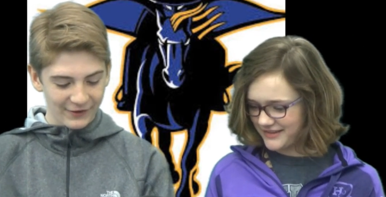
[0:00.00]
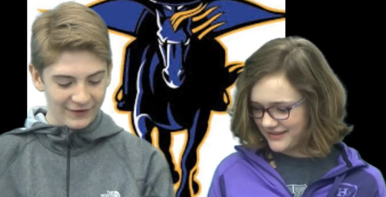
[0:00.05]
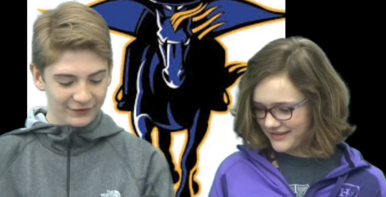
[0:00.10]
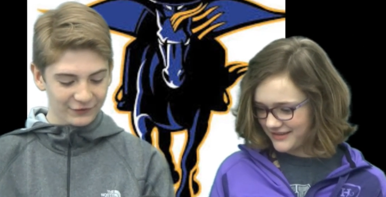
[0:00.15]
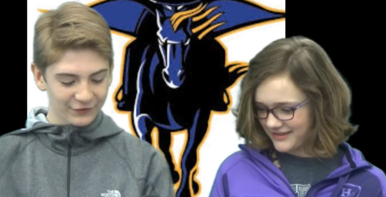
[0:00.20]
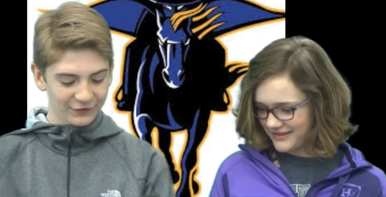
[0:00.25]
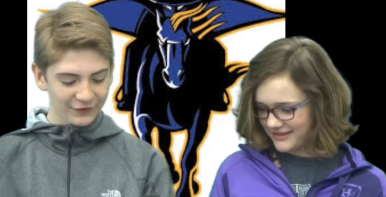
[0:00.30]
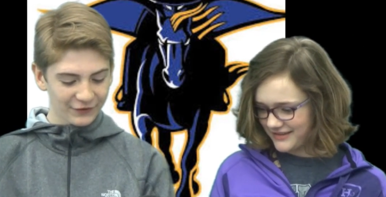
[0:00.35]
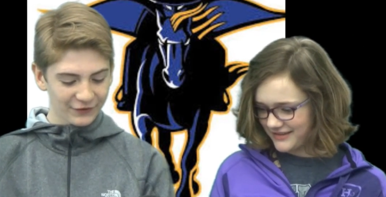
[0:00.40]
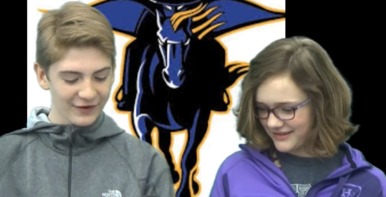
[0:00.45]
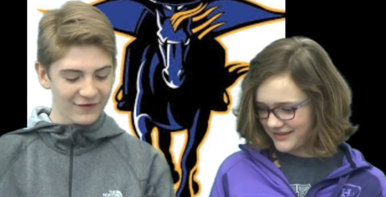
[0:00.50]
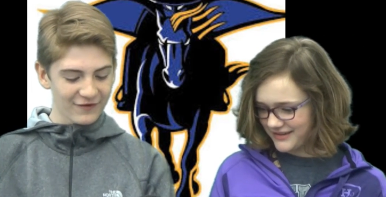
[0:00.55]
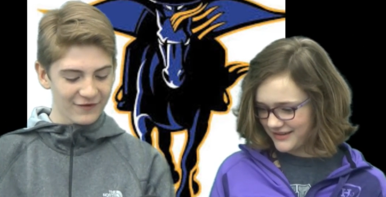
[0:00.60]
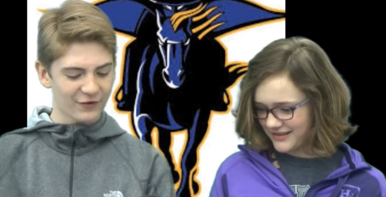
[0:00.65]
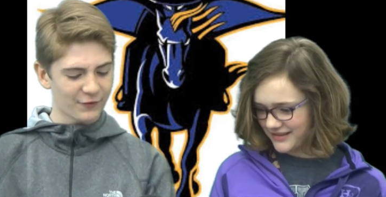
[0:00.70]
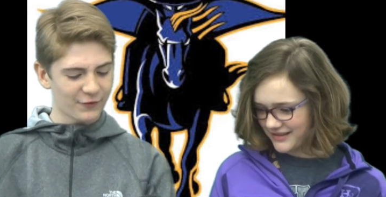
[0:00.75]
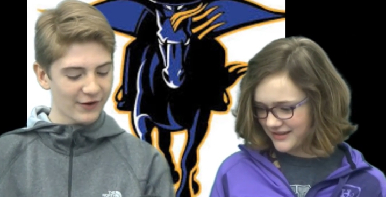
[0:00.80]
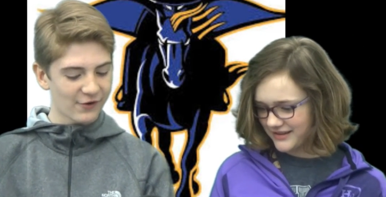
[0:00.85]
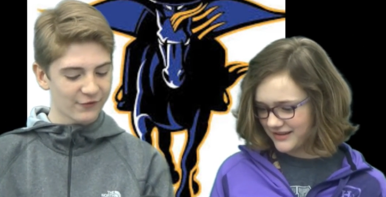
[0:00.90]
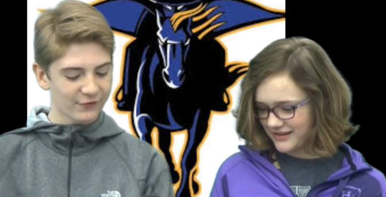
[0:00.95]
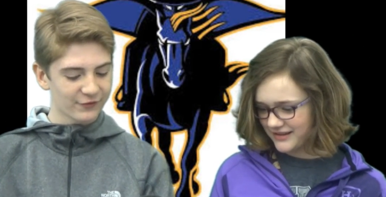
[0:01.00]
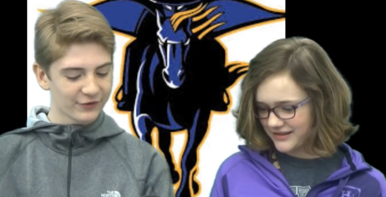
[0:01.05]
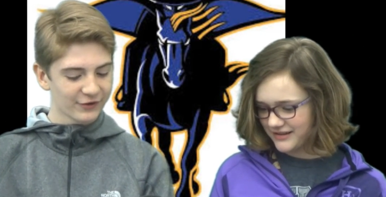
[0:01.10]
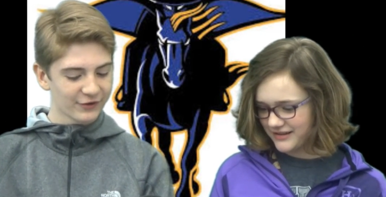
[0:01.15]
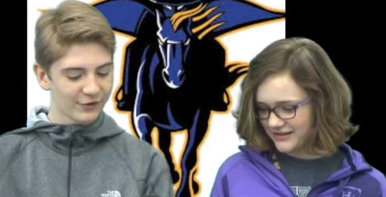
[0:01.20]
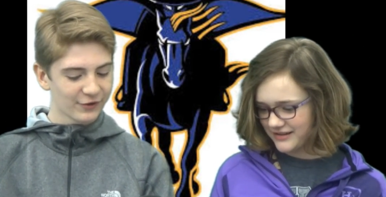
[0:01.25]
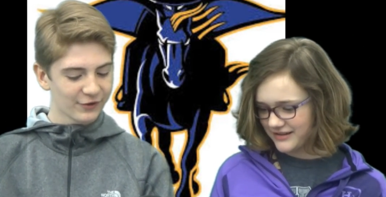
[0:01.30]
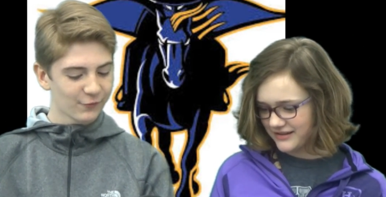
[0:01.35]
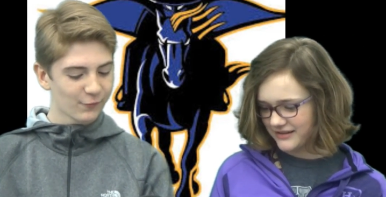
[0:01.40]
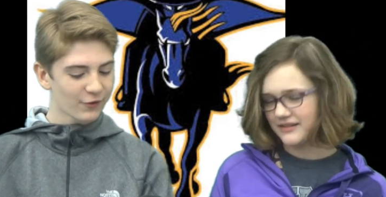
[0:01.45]
Speaker 1: and three is a crowd,
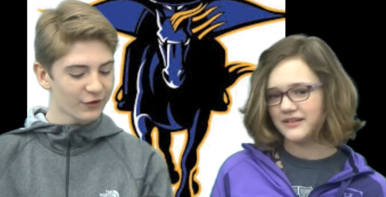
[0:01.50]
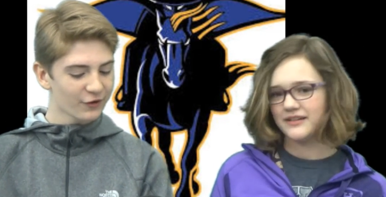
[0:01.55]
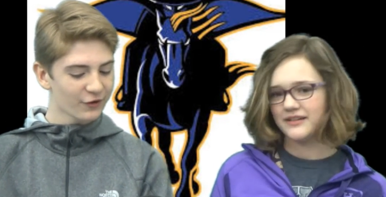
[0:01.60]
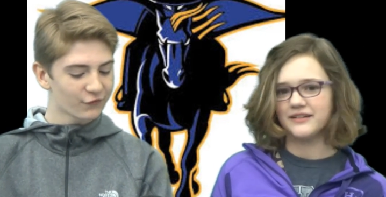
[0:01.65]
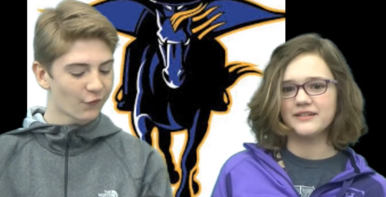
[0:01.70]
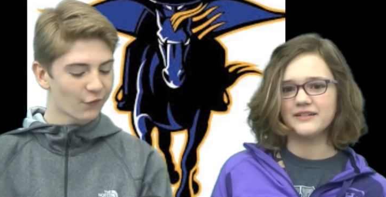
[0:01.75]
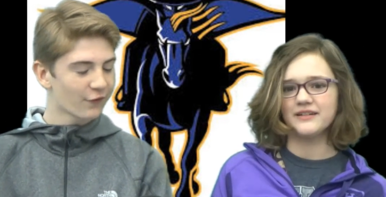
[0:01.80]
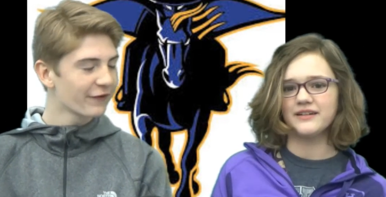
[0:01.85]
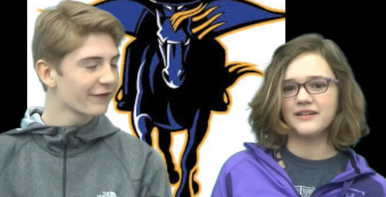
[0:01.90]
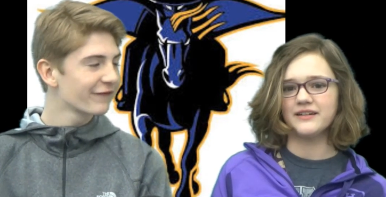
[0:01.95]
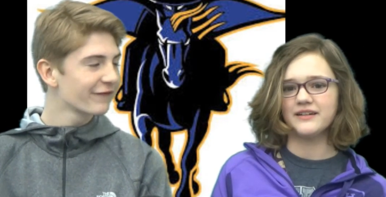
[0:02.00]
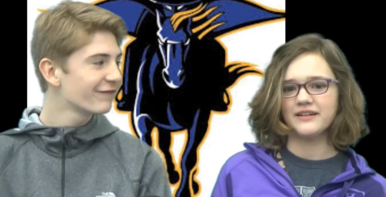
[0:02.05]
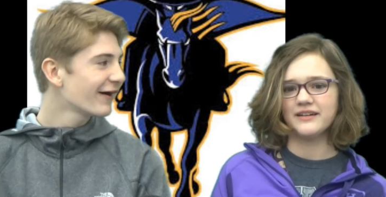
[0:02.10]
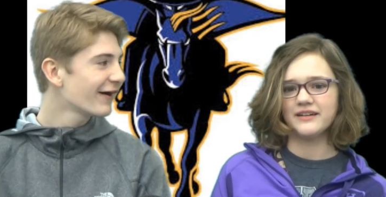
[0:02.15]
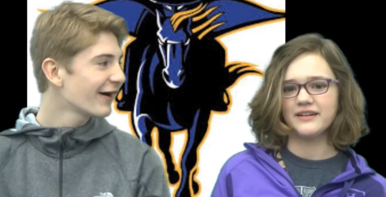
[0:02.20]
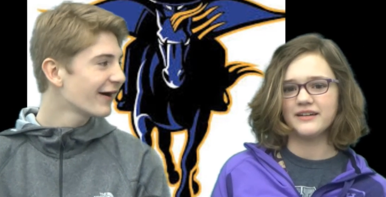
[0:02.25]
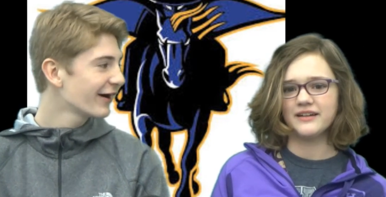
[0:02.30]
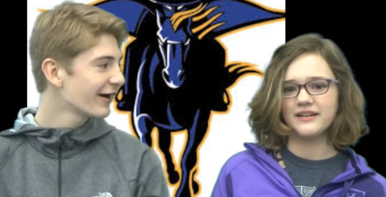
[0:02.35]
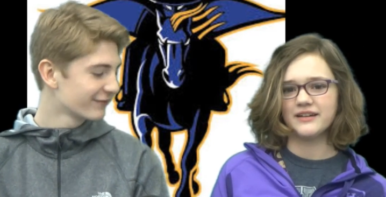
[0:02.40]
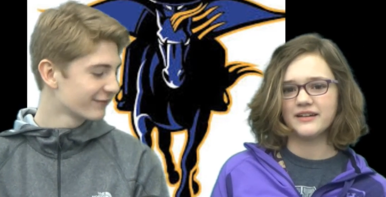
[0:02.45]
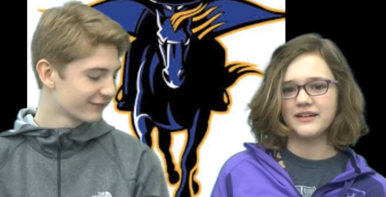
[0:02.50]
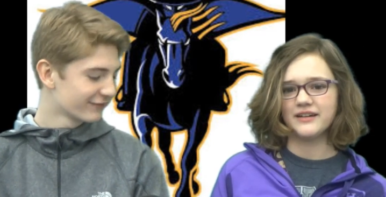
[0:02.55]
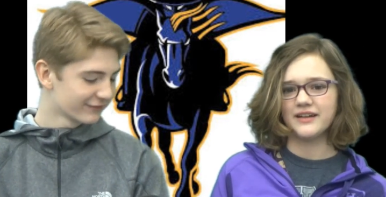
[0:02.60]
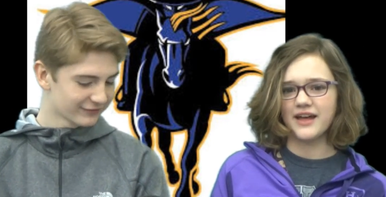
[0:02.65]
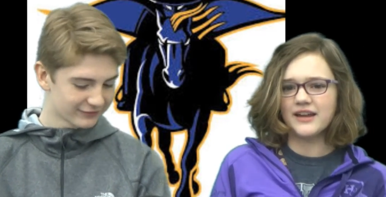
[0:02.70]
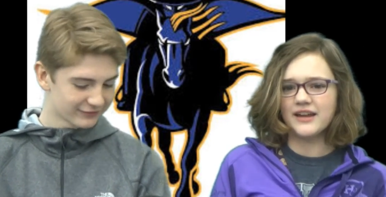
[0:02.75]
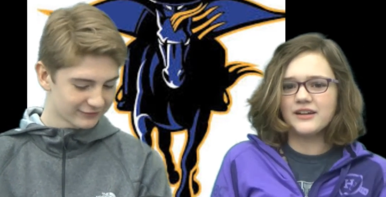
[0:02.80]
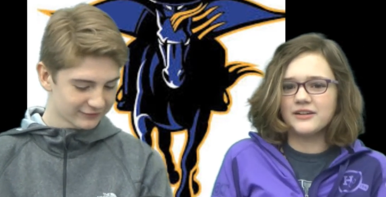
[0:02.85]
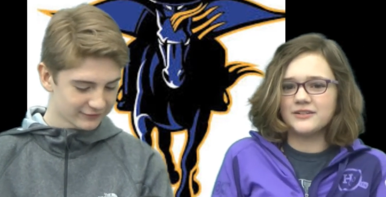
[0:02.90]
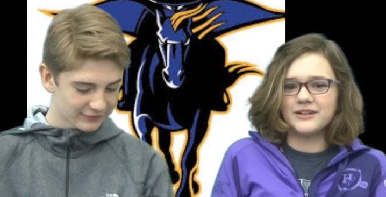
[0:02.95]
what are four and five?
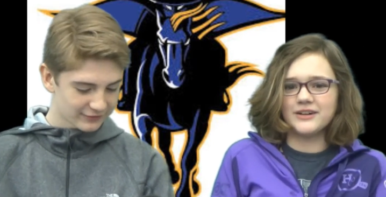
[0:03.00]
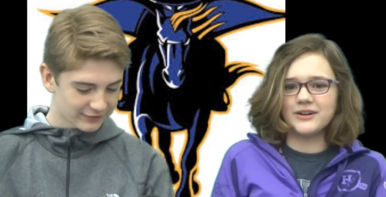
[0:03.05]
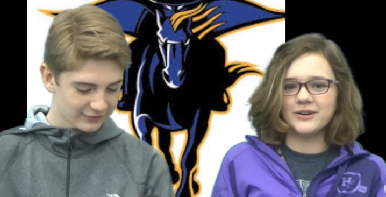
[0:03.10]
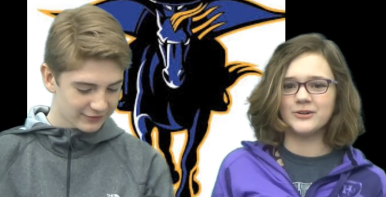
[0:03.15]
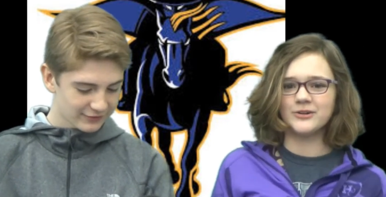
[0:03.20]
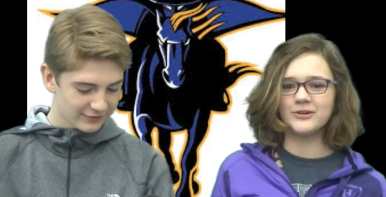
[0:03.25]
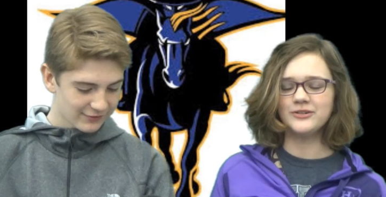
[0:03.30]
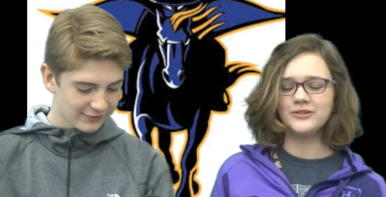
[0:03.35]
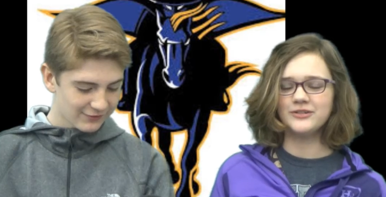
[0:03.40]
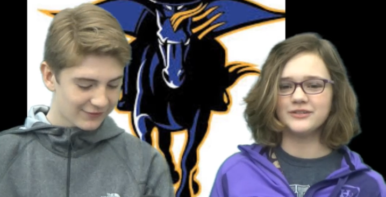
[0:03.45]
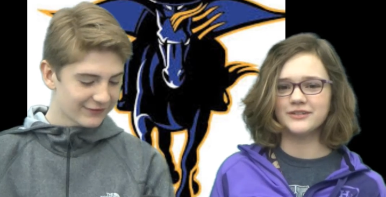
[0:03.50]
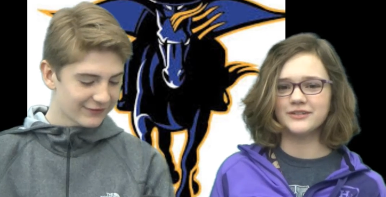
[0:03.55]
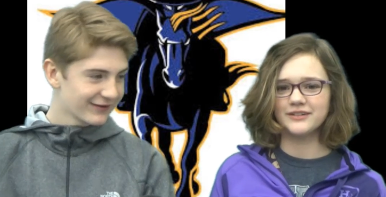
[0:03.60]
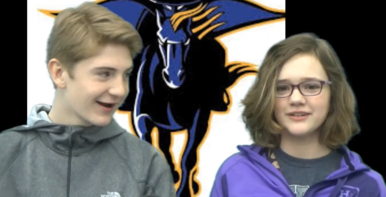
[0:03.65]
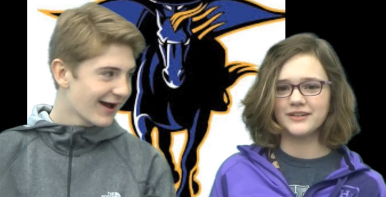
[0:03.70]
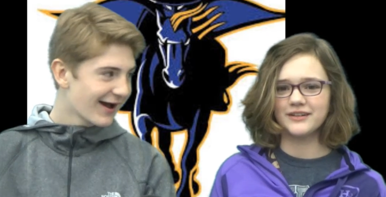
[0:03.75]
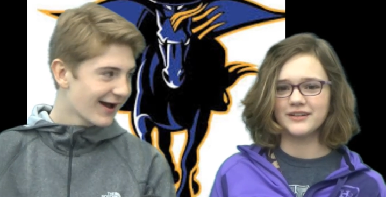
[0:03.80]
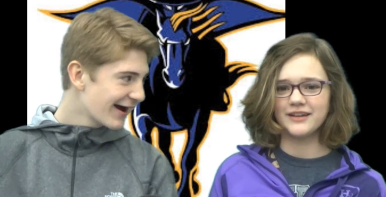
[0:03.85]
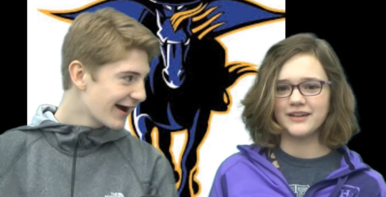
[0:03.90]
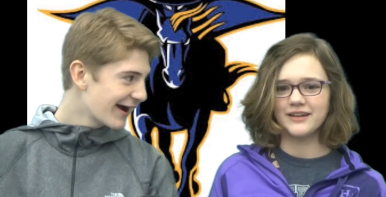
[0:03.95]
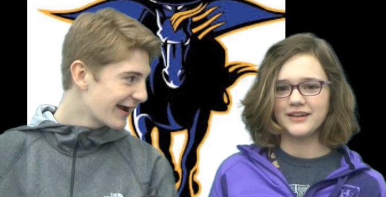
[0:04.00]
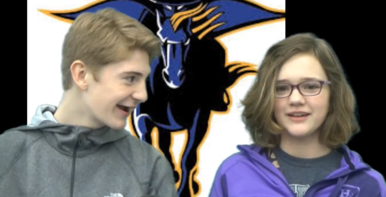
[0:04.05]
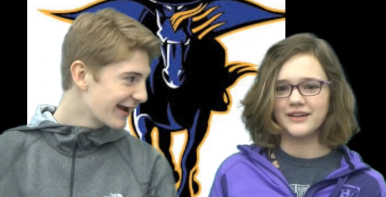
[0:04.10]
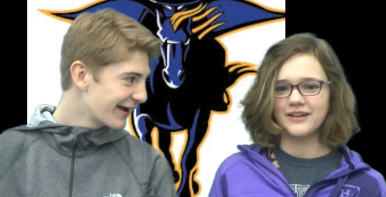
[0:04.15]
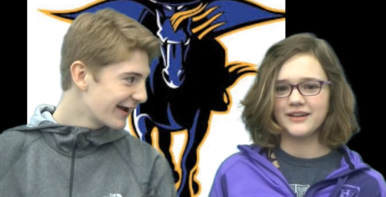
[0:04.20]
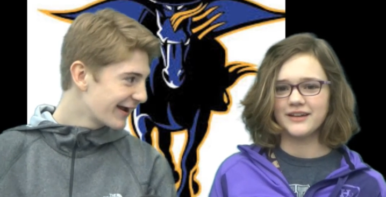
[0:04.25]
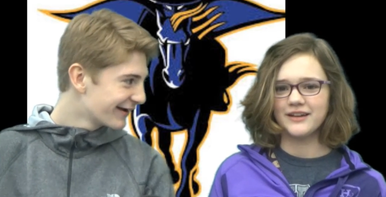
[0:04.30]
Speaker 2: I don't know.
Speaker 1: Nine.